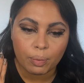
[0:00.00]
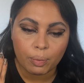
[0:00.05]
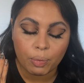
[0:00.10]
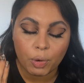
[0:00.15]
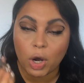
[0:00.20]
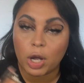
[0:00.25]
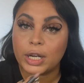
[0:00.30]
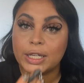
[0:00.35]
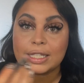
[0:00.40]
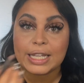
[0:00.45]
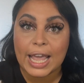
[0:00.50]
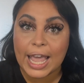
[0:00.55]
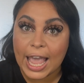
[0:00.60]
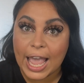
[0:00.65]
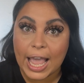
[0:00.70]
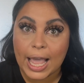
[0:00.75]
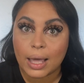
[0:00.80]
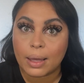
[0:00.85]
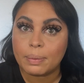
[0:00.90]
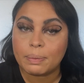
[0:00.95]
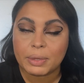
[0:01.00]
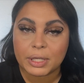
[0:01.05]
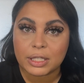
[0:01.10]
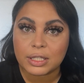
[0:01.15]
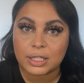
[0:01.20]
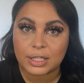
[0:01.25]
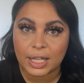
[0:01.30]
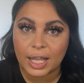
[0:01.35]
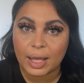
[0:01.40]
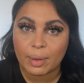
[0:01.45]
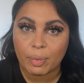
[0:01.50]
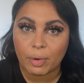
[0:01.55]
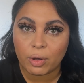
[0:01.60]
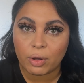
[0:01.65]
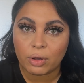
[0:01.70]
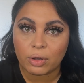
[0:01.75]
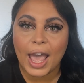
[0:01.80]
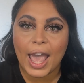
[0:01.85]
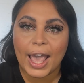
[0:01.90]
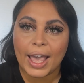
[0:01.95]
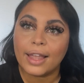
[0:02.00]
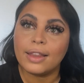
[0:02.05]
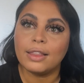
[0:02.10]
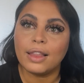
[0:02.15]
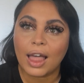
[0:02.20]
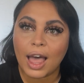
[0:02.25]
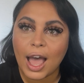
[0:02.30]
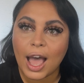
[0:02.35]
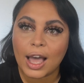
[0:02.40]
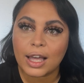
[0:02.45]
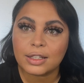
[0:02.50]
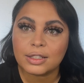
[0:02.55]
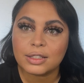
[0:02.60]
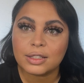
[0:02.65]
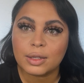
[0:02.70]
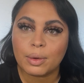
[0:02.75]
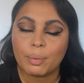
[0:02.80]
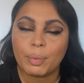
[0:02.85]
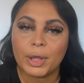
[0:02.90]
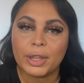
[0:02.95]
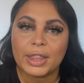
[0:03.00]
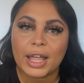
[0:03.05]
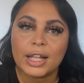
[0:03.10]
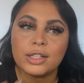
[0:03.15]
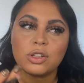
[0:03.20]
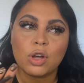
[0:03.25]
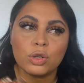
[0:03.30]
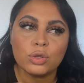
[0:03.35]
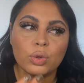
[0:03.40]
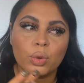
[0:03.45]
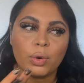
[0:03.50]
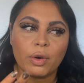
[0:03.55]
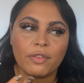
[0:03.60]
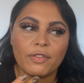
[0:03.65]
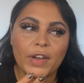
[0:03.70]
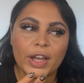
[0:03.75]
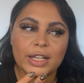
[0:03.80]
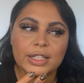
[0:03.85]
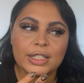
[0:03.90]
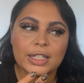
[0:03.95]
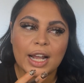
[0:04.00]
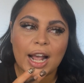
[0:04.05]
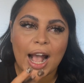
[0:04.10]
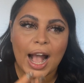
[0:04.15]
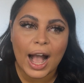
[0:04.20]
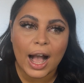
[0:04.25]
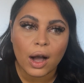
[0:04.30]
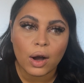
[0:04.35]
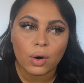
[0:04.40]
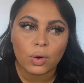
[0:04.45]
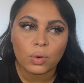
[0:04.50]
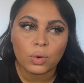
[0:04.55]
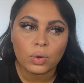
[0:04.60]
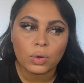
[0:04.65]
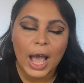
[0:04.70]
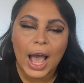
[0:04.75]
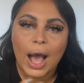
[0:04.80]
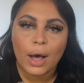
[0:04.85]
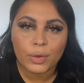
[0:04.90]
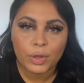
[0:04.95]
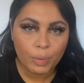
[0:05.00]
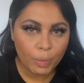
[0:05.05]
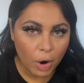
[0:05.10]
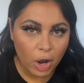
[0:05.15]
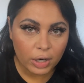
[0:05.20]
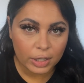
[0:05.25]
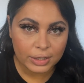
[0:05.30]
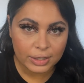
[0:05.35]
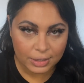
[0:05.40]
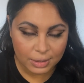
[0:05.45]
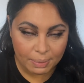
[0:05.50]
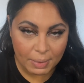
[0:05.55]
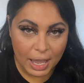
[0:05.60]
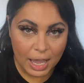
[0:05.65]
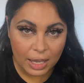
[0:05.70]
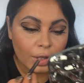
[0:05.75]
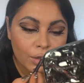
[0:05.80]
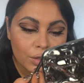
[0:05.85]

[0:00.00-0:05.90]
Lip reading: product to be stable and last, but that's also going to affect how the product is made.